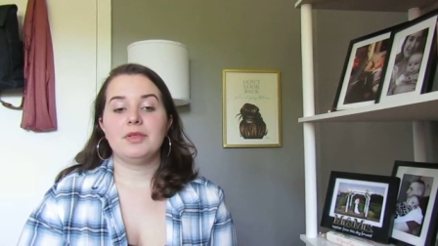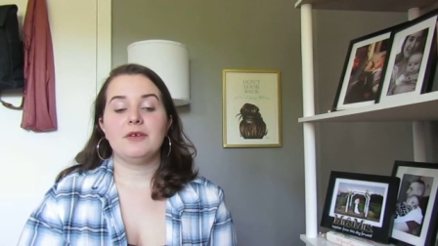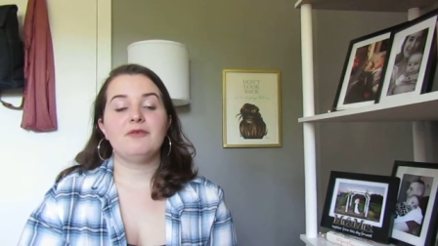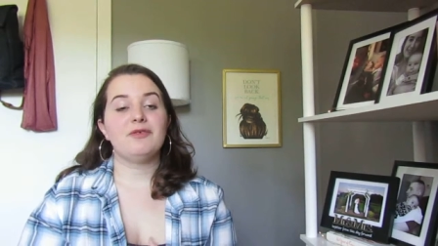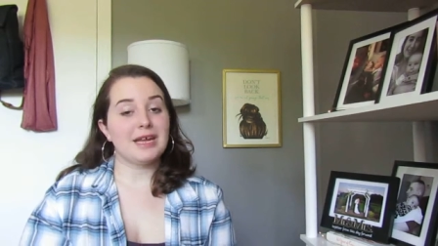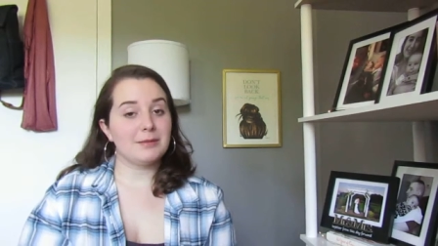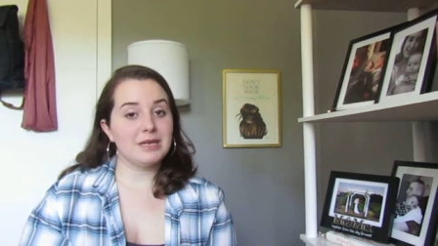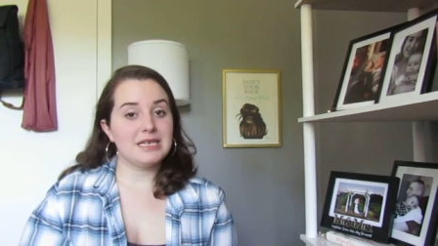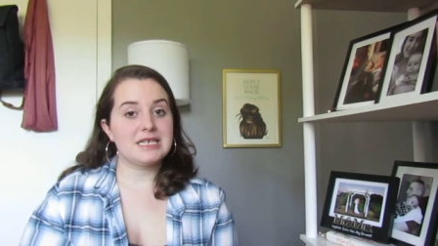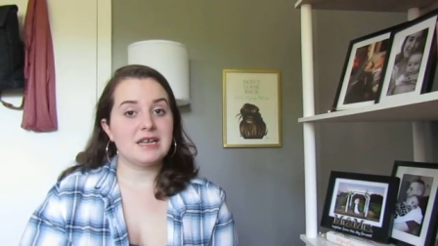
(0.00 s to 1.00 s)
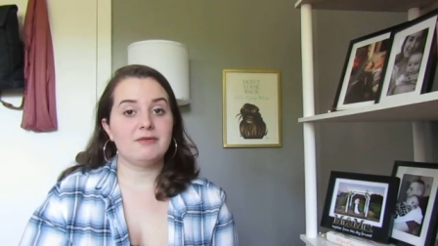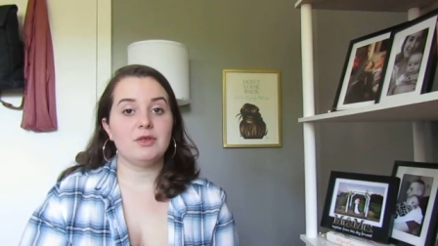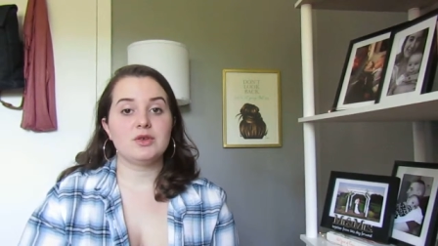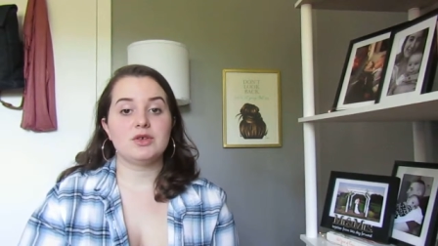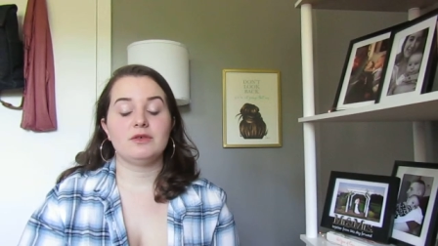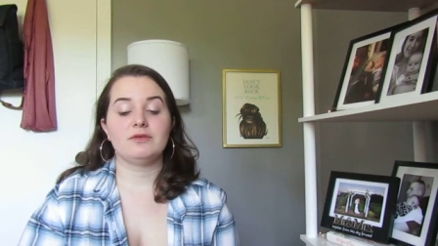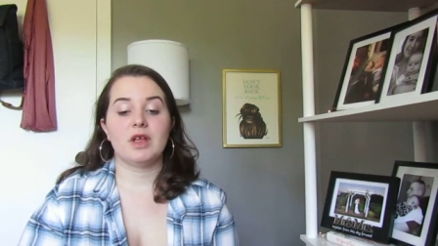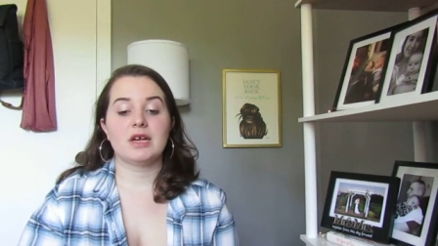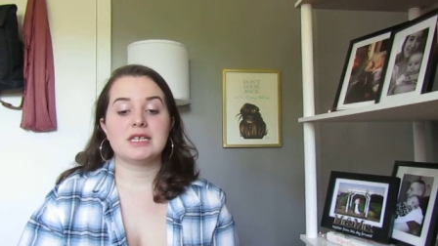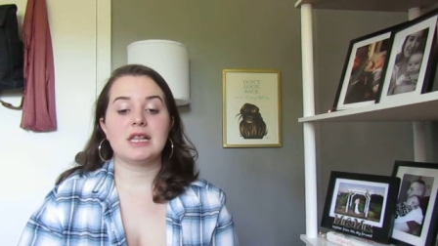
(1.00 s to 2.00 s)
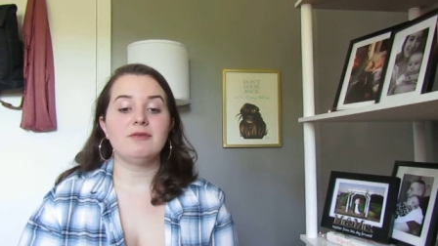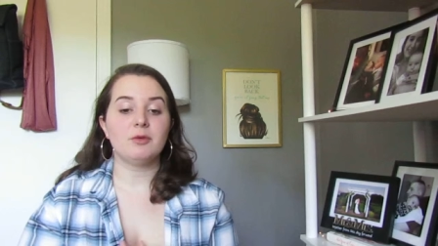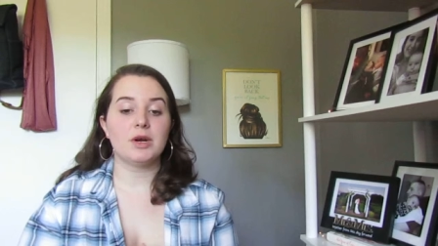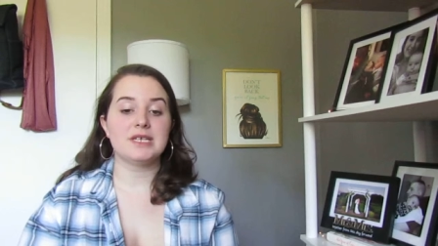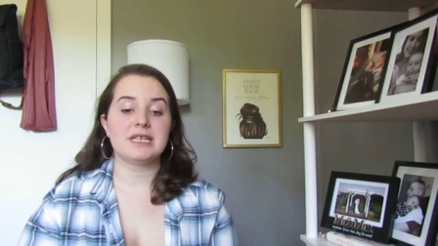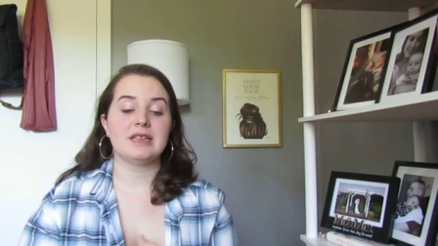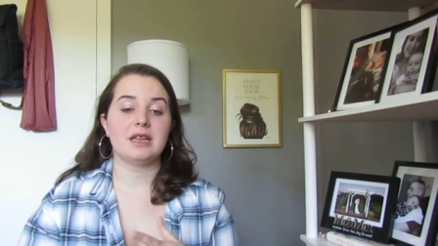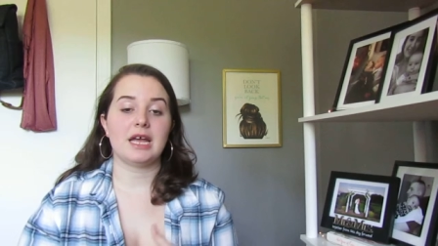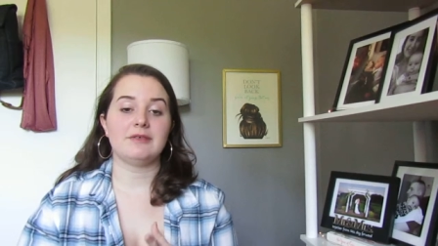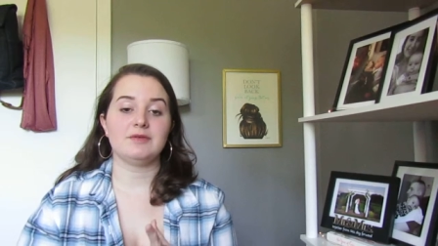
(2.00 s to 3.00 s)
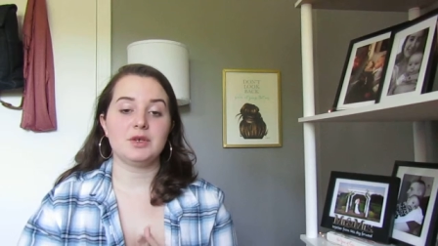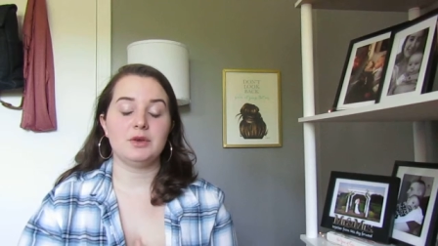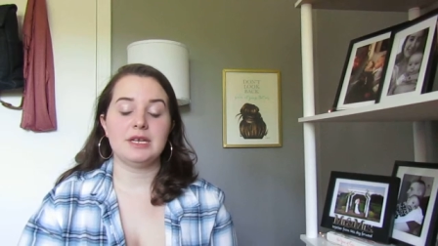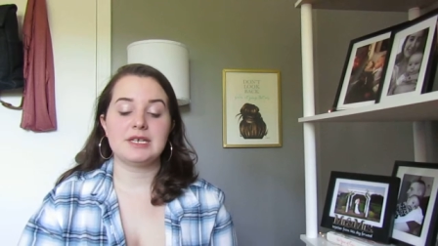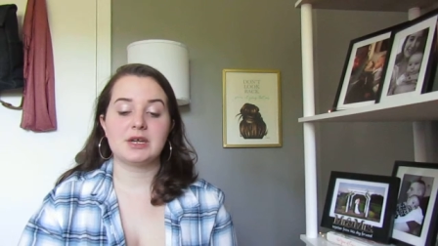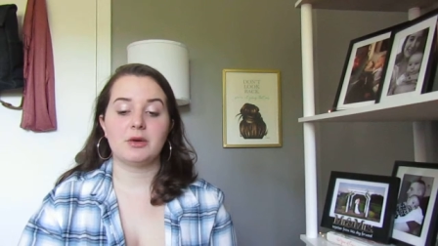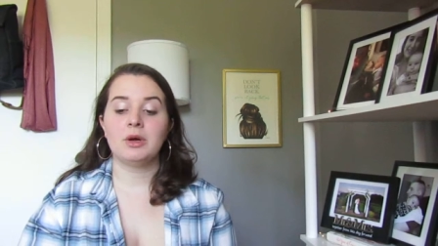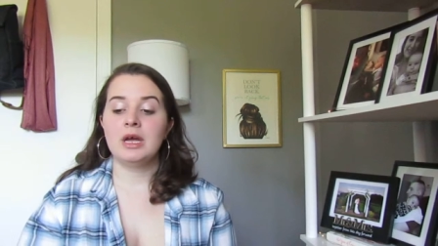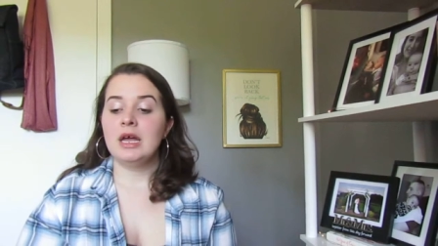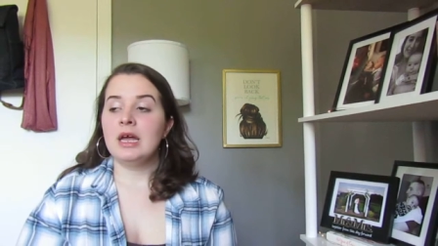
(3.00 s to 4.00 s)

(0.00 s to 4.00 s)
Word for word: the families of those who've lost loved ones in the line of duty. So